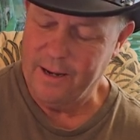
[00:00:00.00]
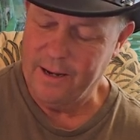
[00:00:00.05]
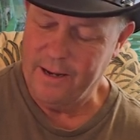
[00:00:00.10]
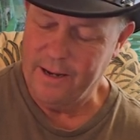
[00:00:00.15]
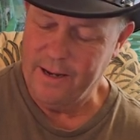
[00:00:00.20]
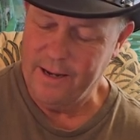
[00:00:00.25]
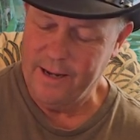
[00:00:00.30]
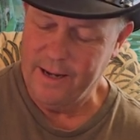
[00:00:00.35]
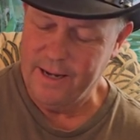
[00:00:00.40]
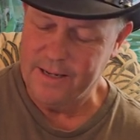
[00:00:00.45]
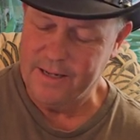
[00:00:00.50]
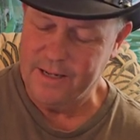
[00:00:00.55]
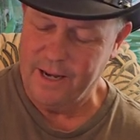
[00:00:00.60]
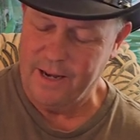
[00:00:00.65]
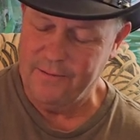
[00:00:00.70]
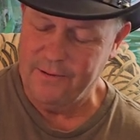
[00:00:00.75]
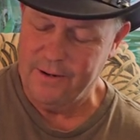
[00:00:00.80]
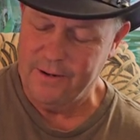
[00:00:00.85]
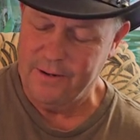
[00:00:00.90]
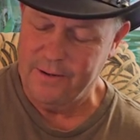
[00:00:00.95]
he had
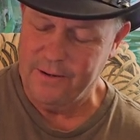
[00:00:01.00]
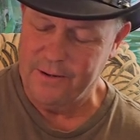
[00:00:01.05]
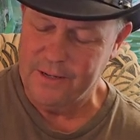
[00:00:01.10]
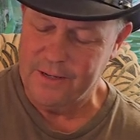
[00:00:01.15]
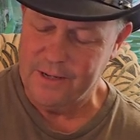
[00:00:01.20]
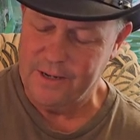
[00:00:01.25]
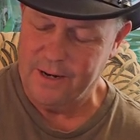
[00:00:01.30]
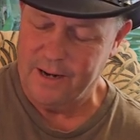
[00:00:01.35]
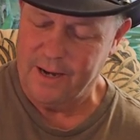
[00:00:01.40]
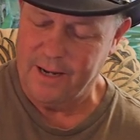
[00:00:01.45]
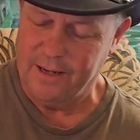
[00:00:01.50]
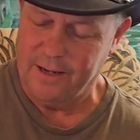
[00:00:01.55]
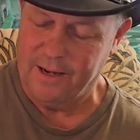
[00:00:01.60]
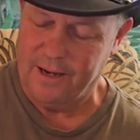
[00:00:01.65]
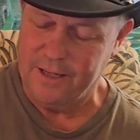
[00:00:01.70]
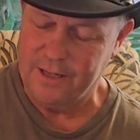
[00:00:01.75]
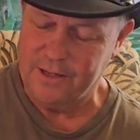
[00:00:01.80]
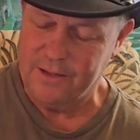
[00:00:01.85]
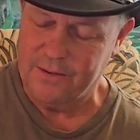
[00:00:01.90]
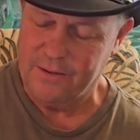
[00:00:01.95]
Devin Nunes and I
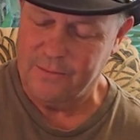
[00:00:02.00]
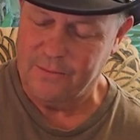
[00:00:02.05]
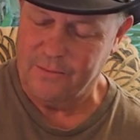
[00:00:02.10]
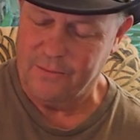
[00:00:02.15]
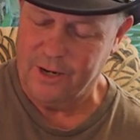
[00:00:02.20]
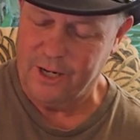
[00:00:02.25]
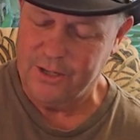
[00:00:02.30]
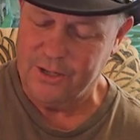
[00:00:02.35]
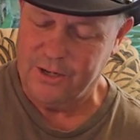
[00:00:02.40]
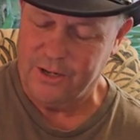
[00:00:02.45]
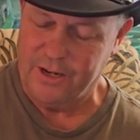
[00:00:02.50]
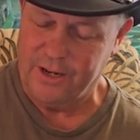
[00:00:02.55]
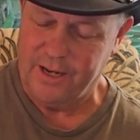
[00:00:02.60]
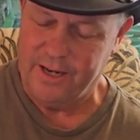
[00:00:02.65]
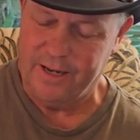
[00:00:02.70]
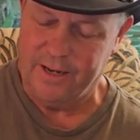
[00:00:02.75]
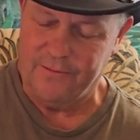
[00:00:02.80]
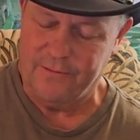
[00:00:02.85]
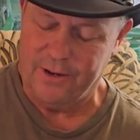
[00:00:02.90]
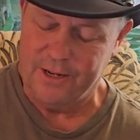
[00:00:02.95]
launched the
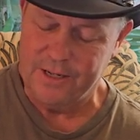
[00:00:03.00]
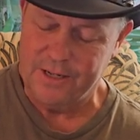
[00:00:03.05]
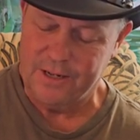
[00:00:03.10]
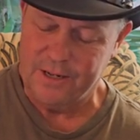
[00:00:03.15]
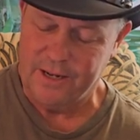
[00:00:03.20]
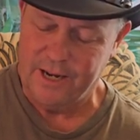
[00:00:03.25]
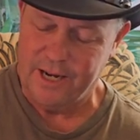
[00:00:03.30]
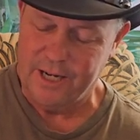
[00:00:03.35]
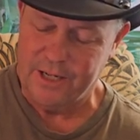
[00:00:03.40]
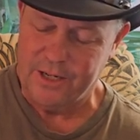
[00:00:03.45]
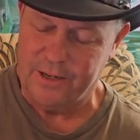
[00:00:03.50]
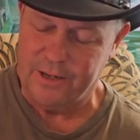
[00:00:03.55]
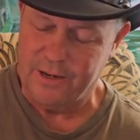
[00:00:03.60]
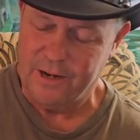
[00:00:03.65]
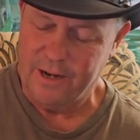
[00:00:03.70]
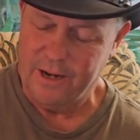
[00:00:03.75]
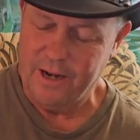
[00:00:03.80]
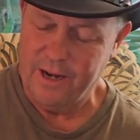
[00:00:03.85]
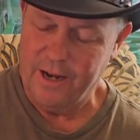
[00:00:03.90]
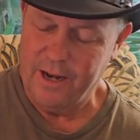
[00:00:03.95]
Russiagate investigation,
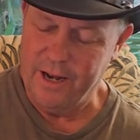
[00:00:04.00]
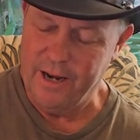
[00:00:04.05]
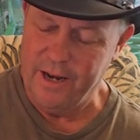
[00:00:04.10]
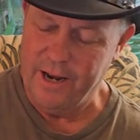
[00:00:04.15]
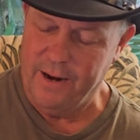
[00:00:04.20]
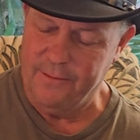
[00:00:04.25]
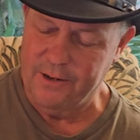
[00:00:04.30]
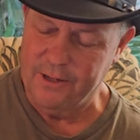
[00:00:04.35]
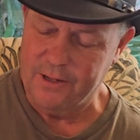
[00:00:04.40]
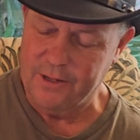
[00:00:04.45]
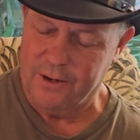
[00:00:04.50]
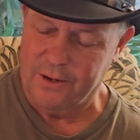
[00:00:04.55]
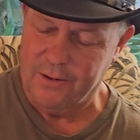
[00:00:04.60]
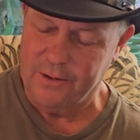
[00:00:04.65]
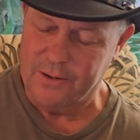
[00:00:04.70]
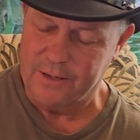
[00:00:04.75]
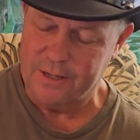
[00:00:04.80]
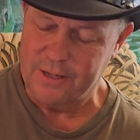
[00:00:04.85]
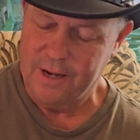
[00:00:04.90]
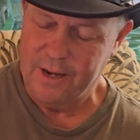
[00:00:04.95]
and never
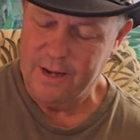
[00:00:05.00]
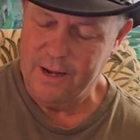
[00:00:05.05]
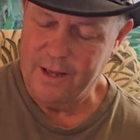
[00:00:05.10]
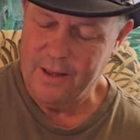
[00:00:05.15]
told us.